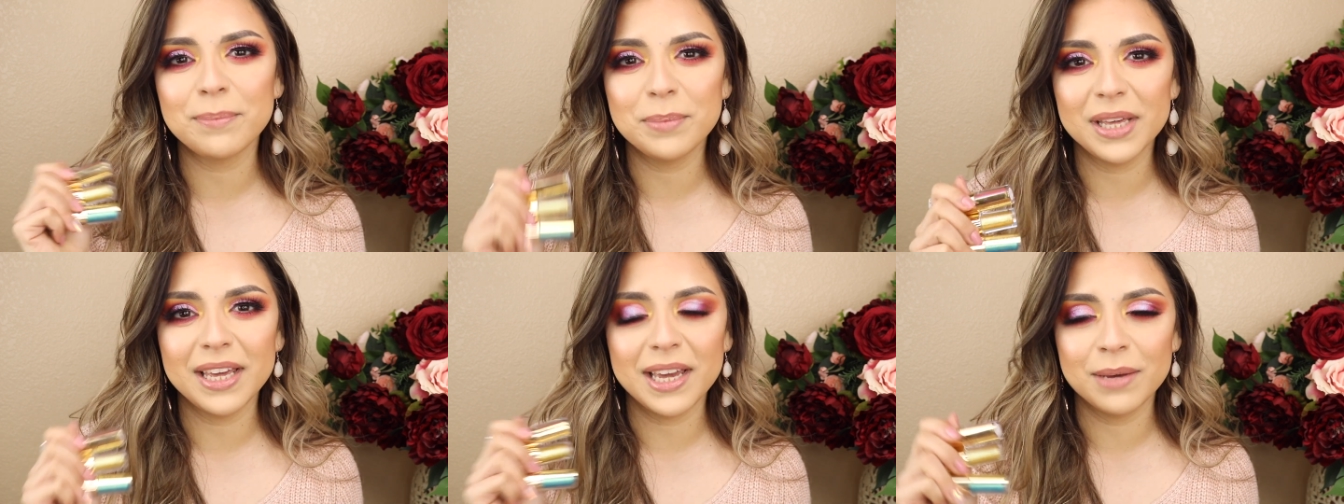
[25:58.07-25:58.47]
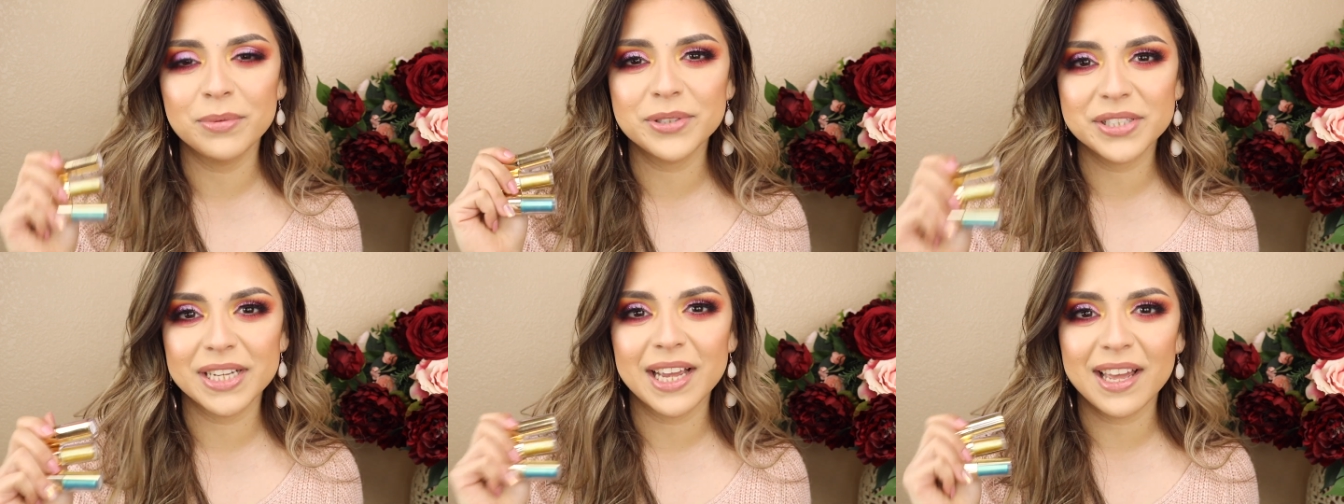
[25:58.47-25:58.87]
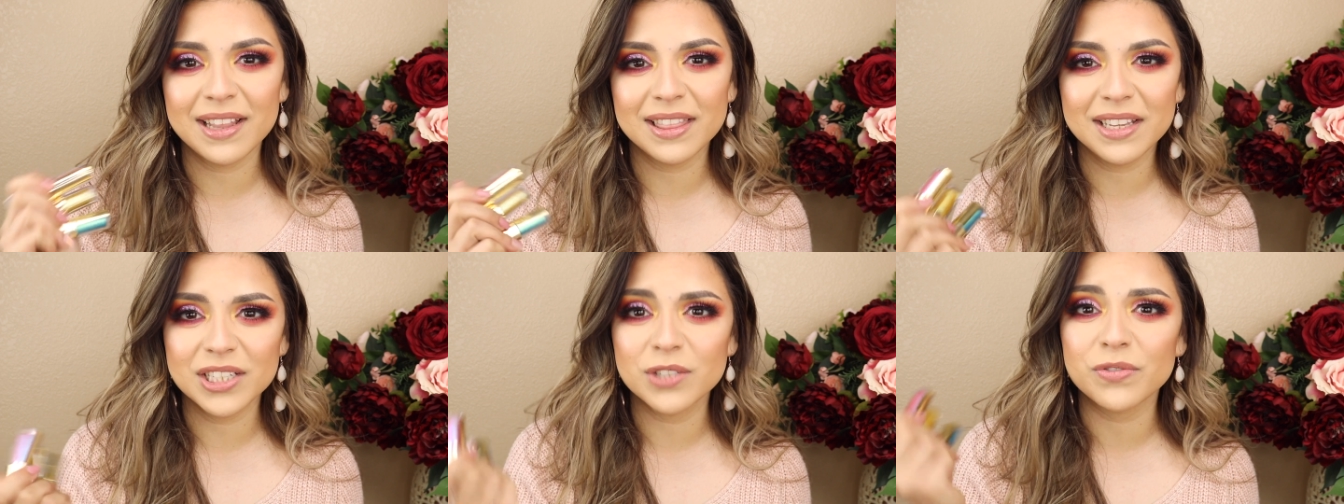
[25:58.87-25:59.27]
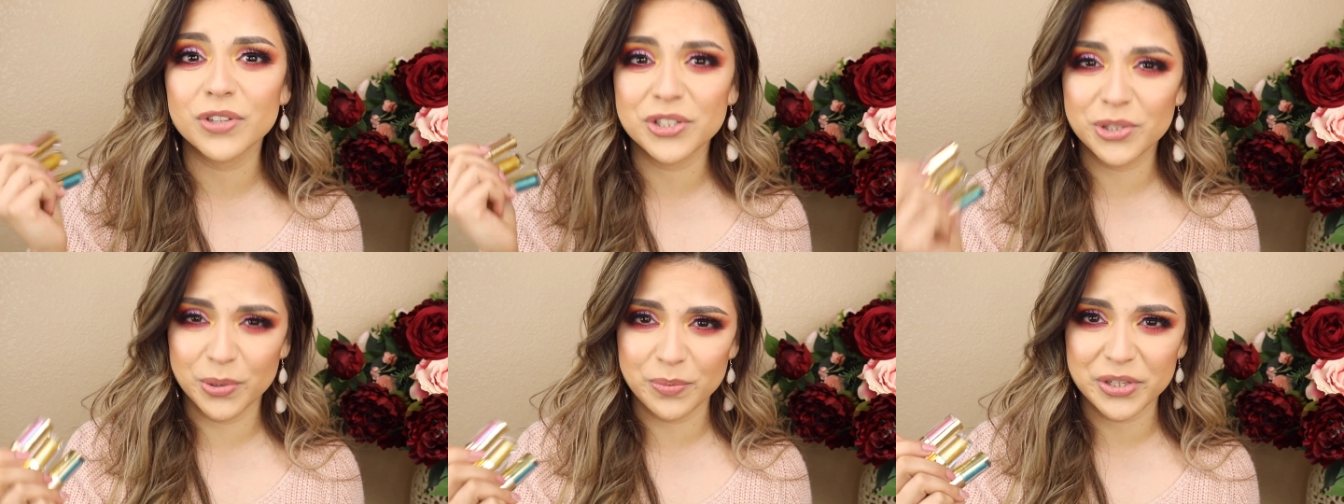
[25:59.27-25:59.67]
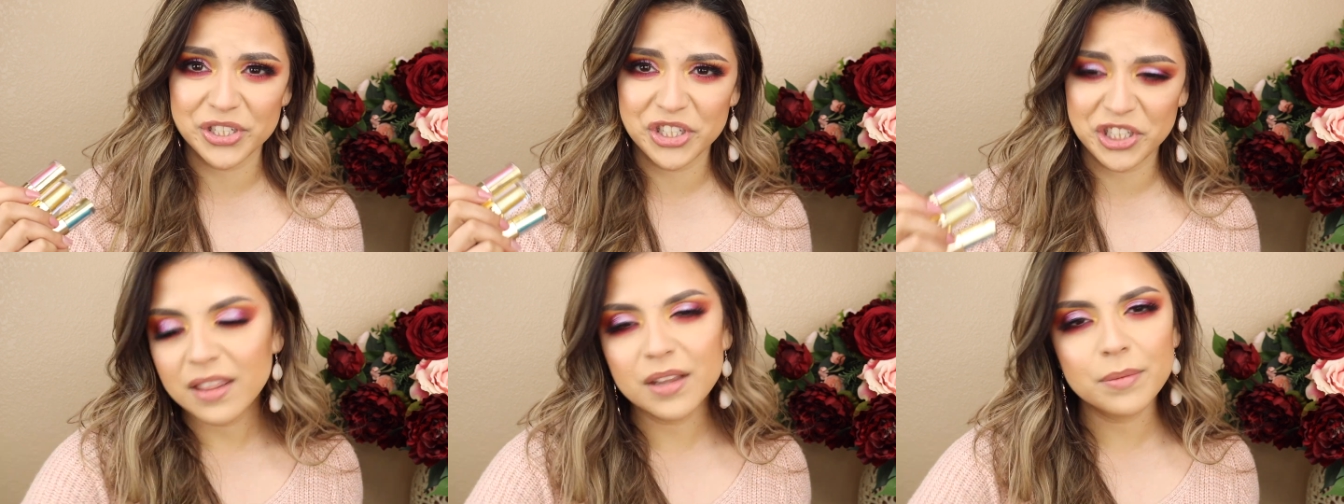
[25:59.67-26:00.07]
to be able to get these for super
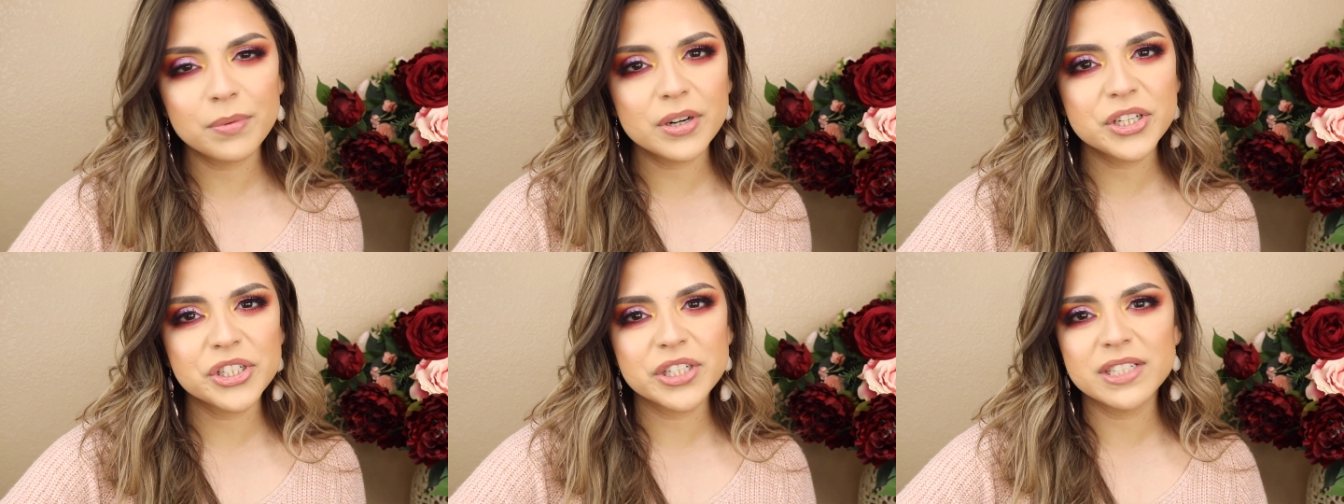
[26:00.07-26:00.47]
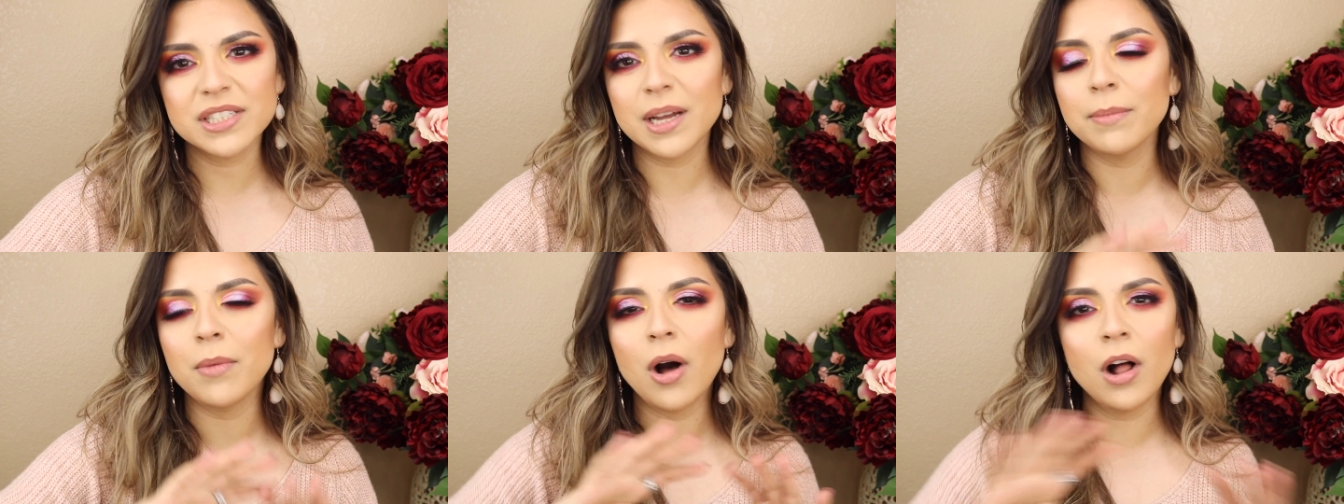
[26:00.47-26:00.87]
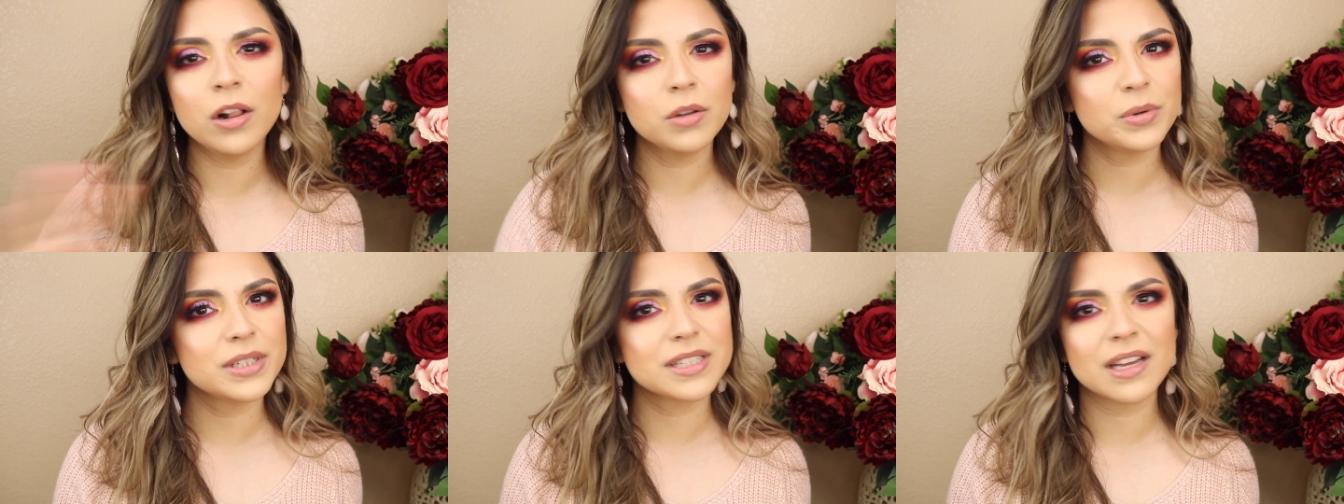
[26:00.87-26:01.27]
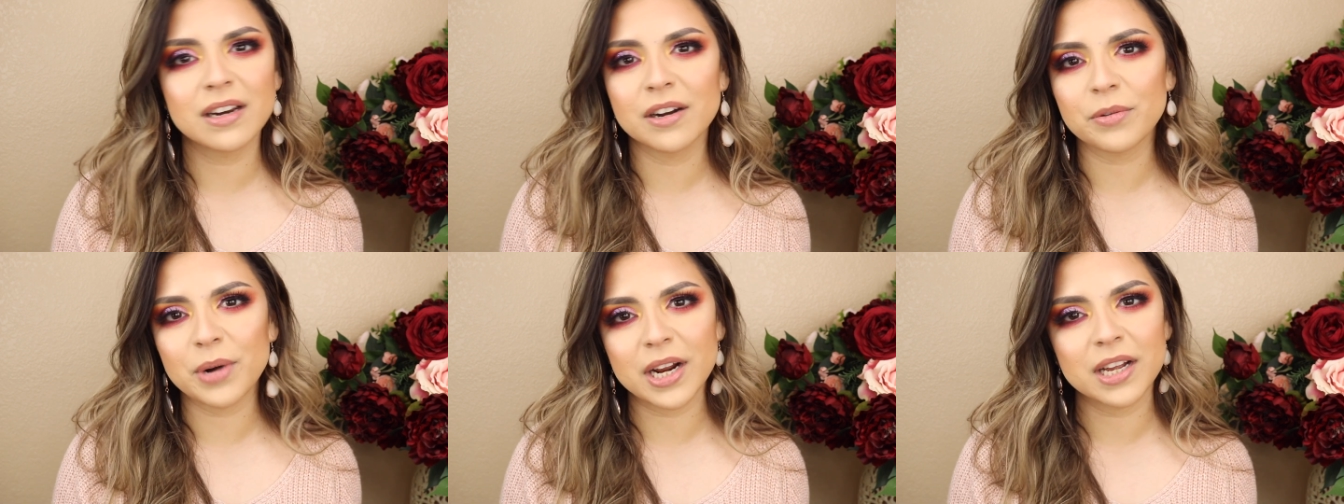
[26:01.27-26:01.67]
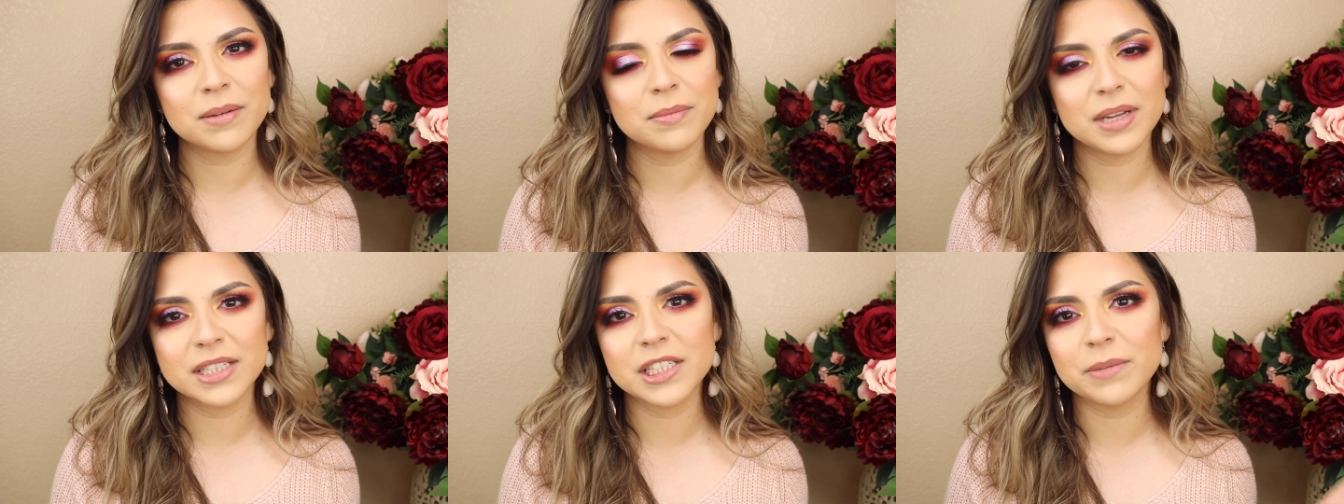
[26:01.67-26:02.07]
cheap the brushes i'm always going to
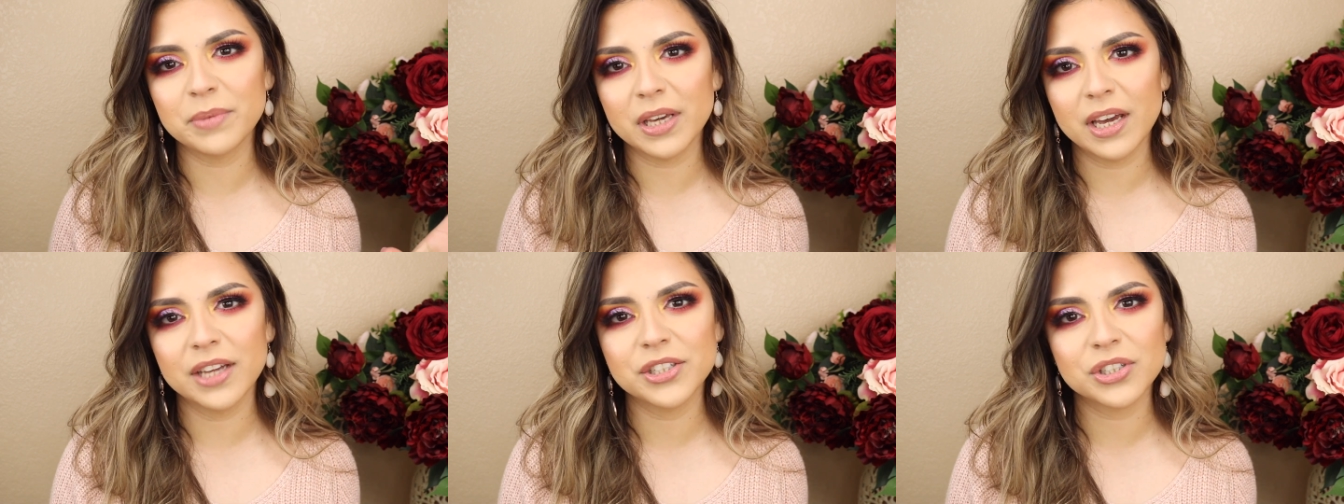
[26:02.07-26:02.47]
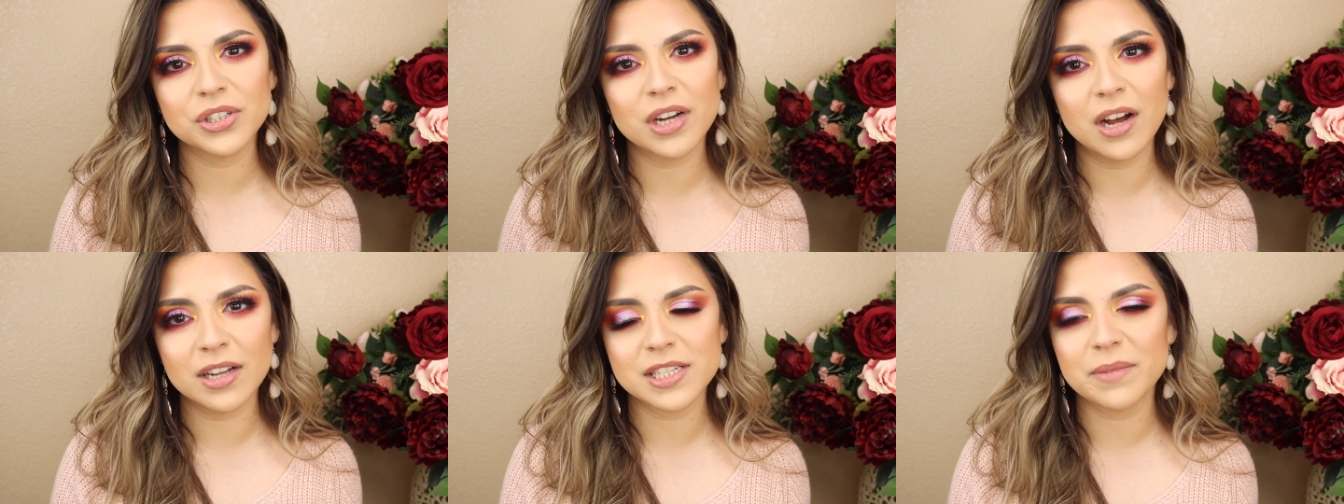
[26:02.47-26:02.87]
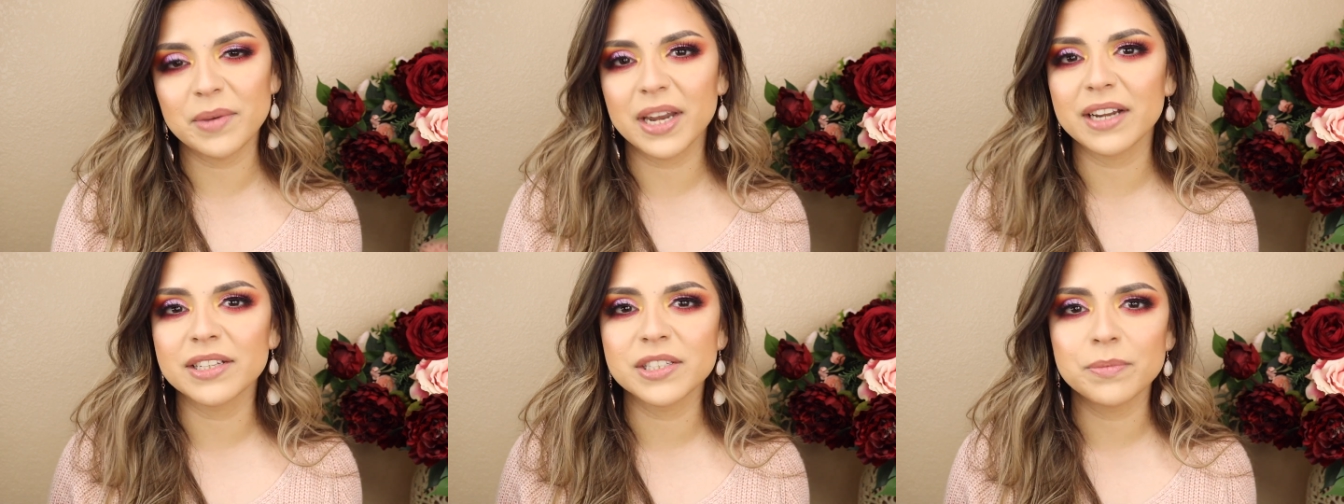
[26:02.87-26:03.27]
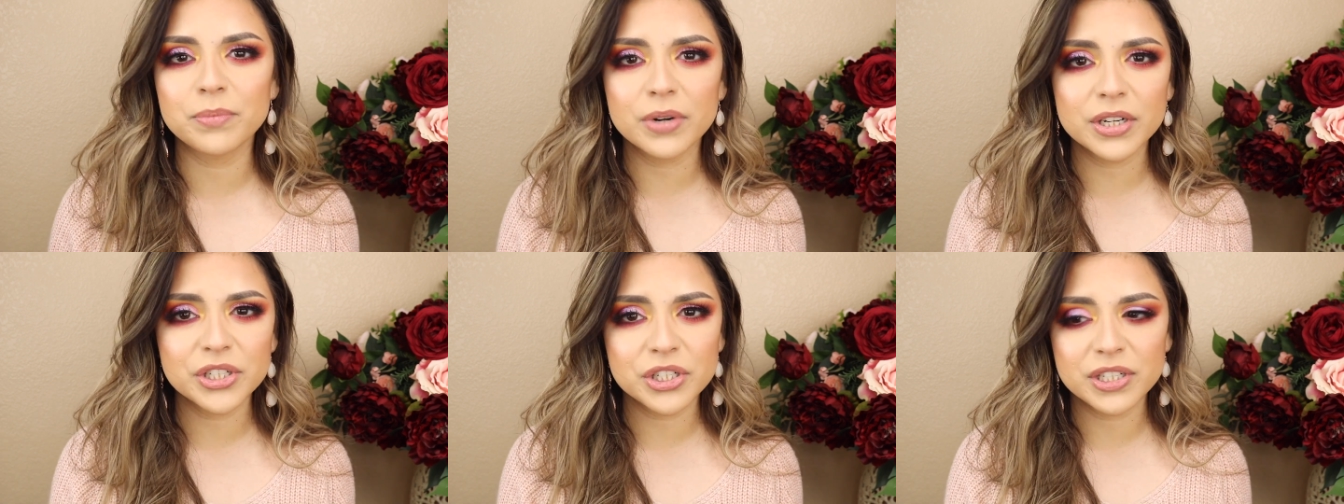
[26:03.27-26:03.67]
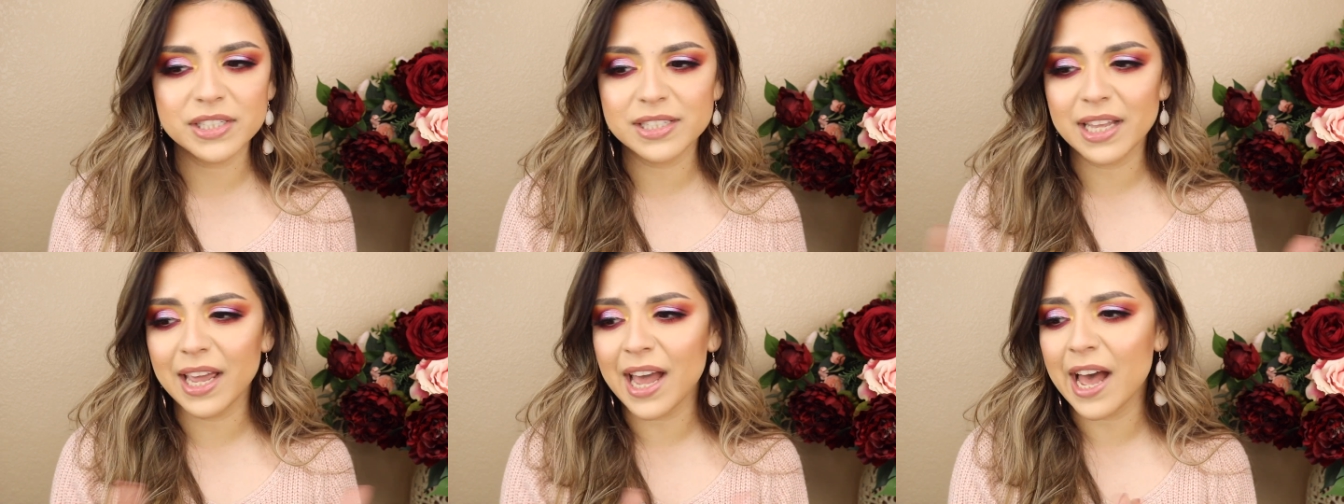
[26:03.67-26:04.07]
recommend bh cosmetics brushes they